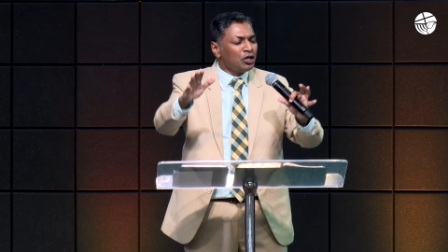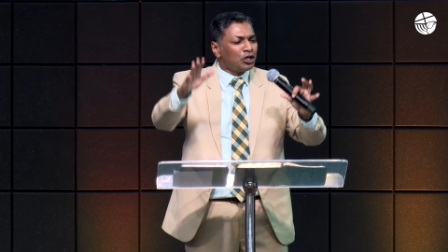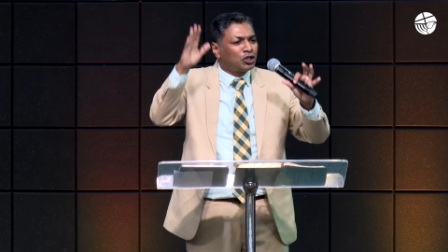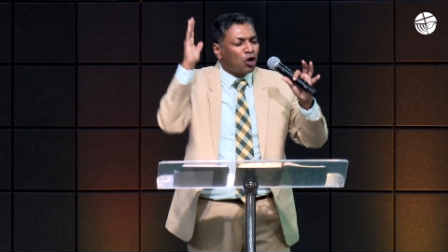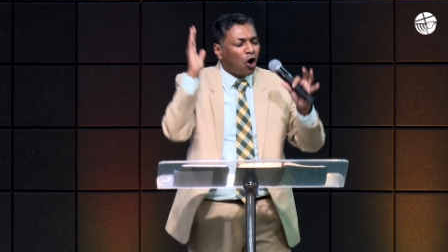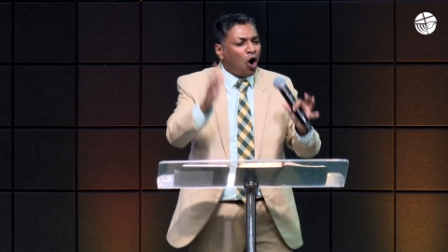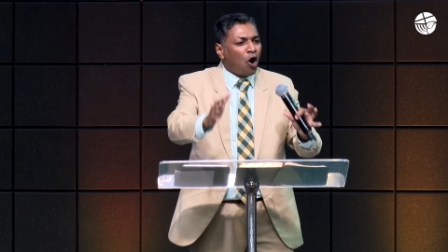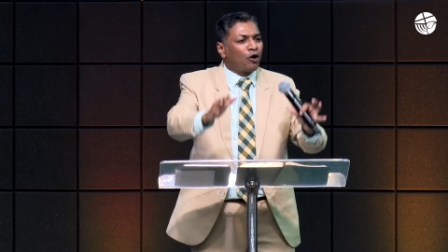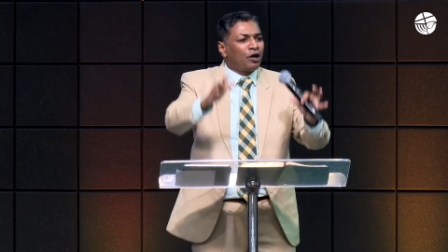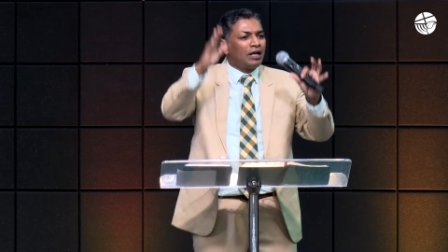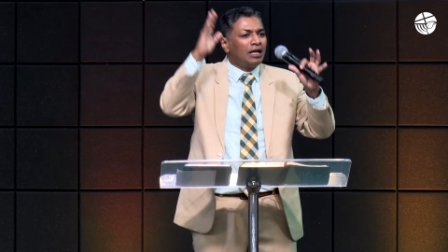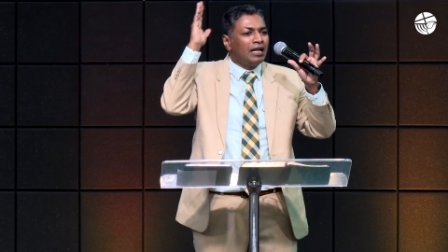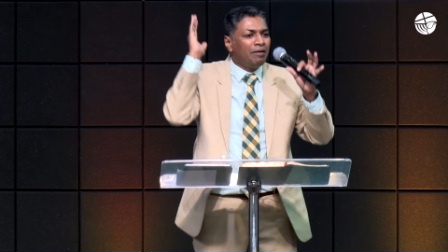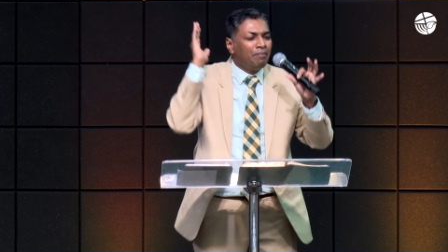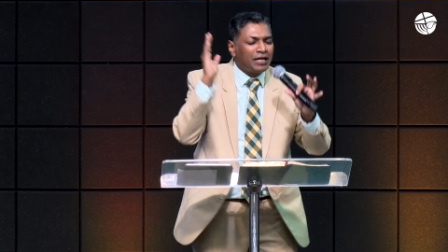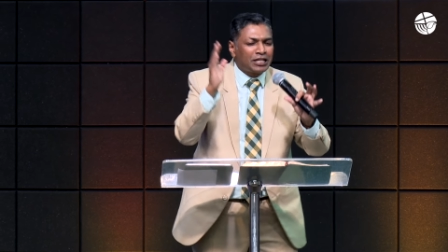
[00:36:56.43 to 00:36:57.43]
Don't
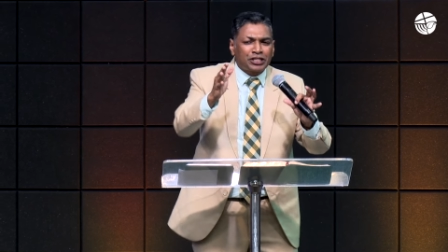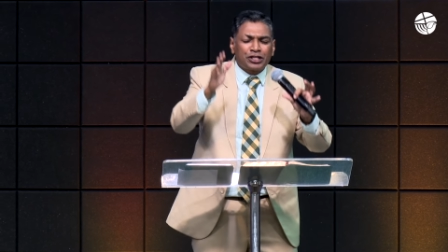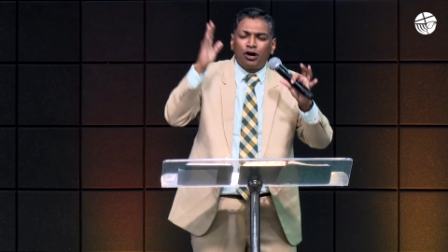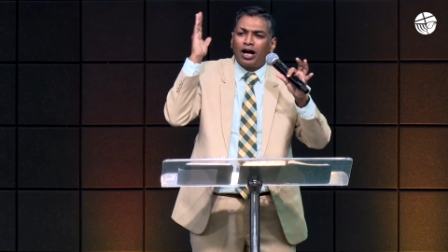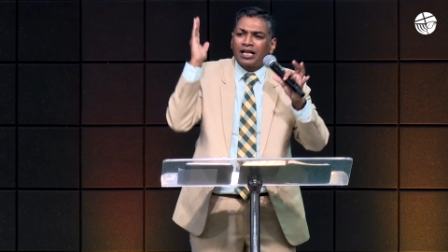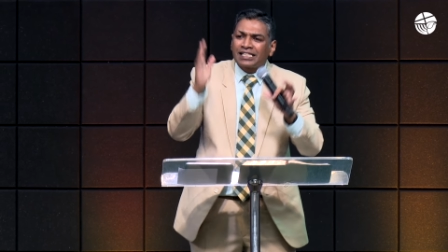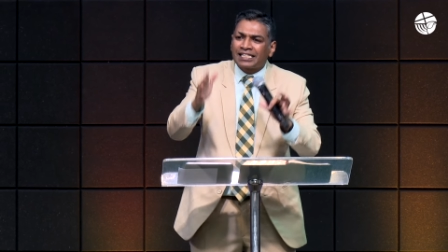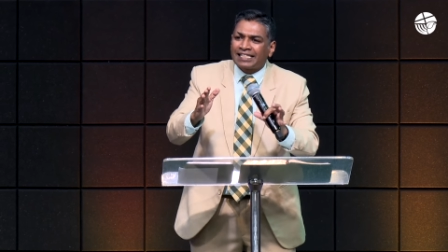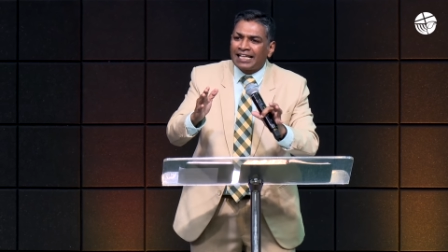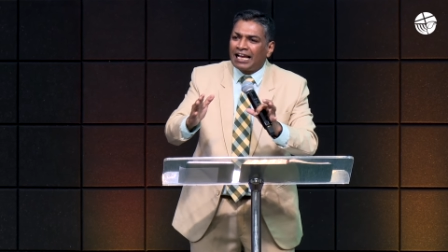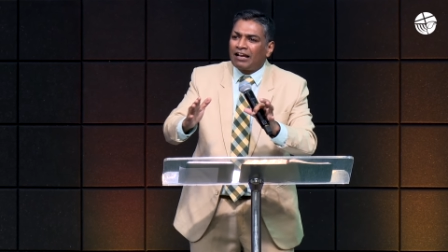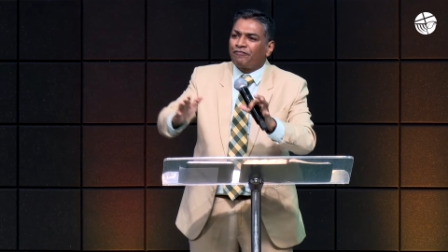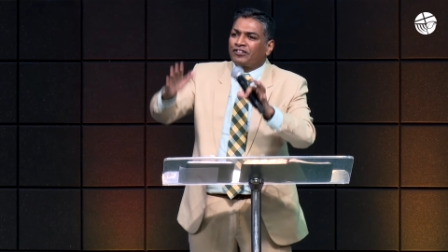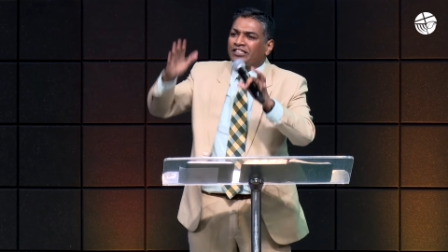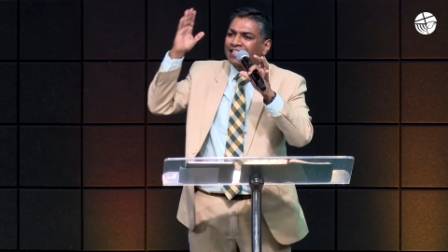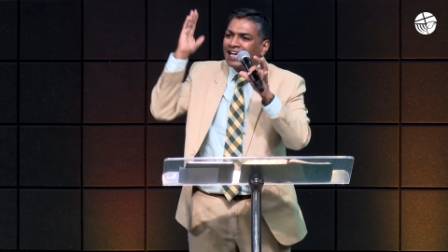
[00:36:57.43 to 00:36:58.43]
limit
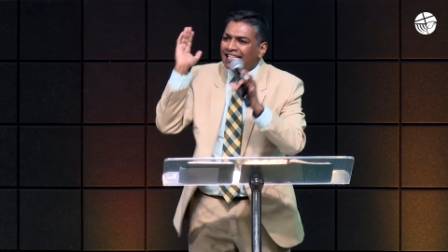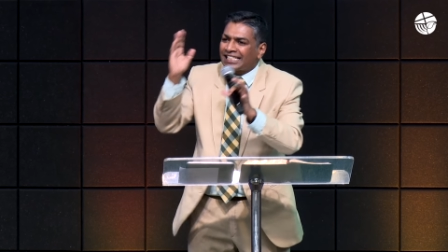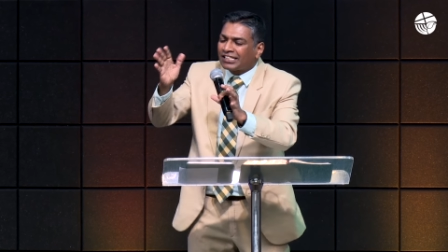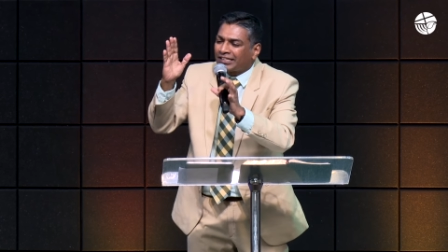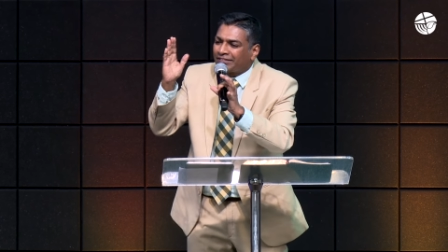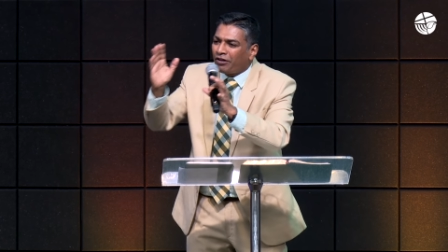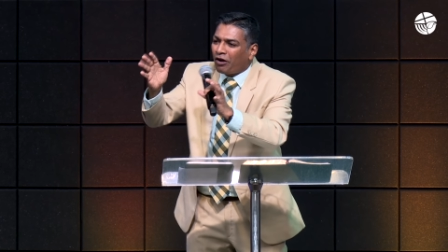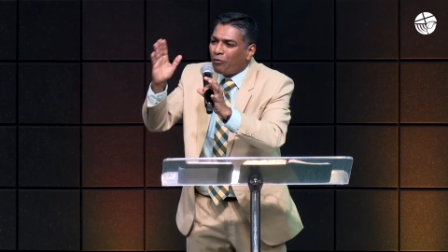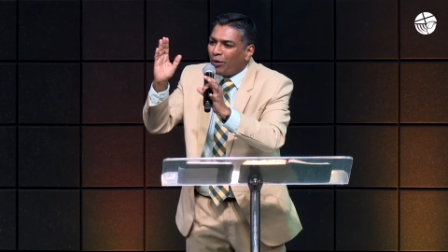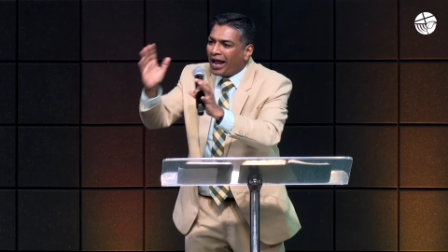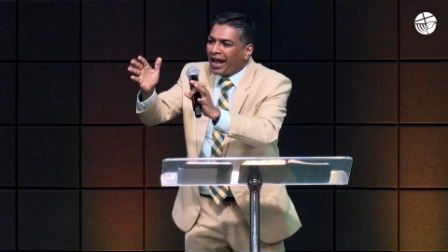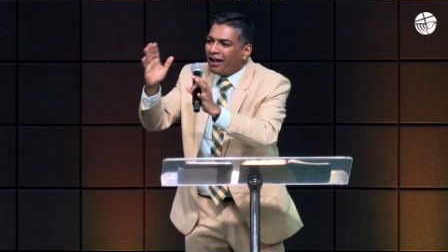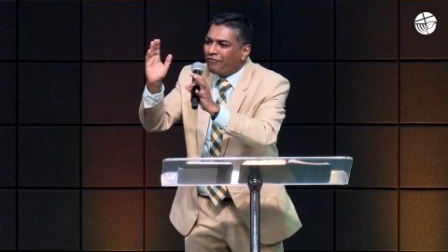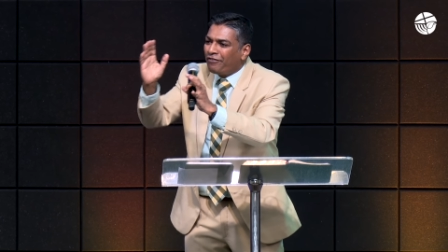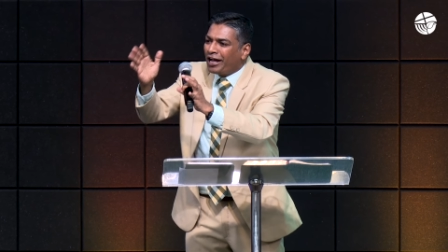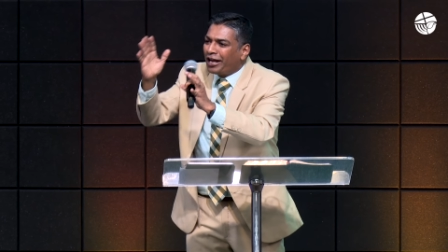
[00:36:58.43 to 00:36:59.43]
yourself just the
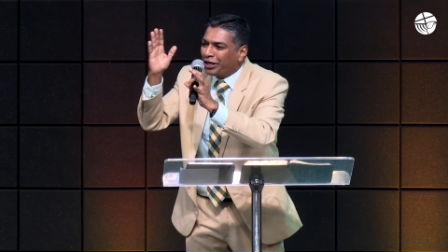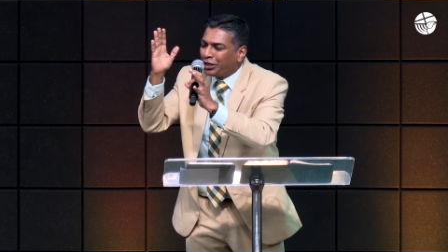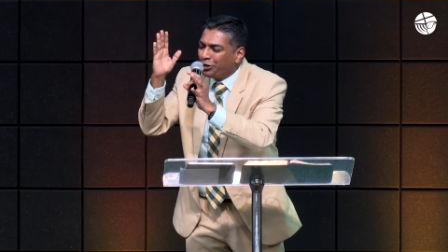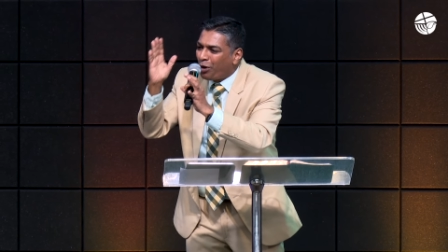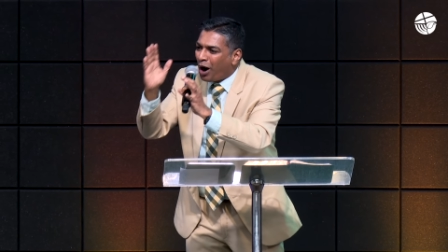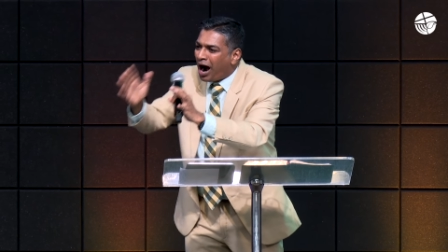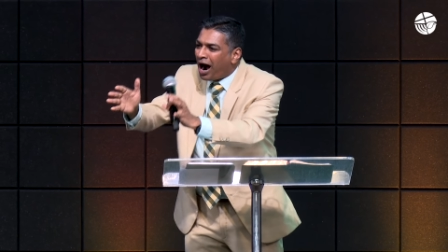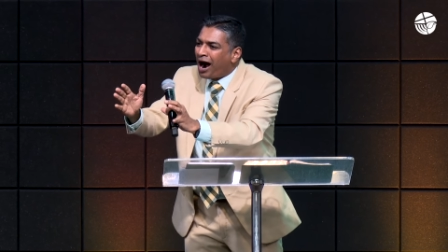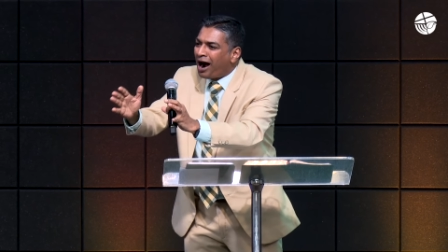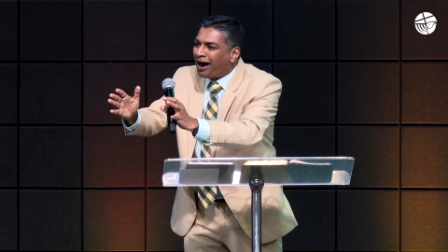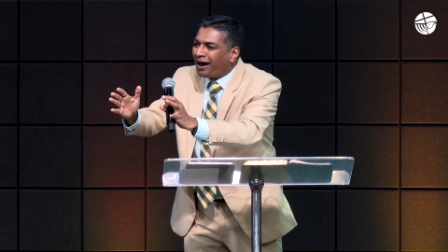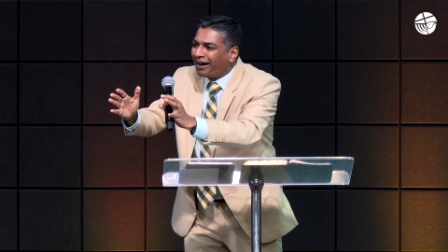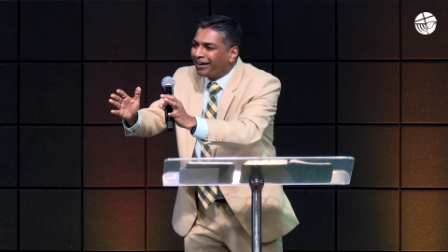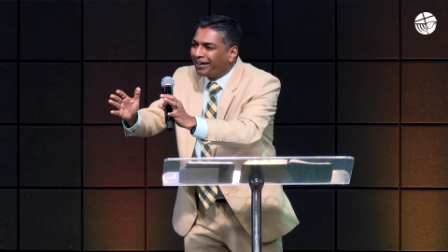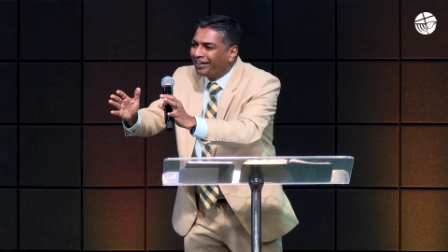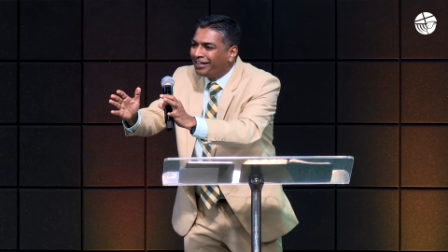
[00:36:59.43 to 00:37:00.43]
way where you
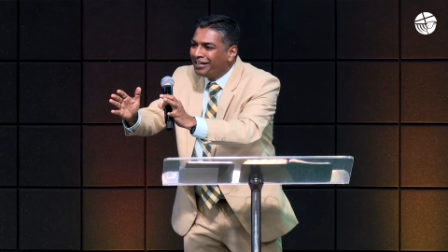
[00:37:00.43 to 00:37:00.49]
are.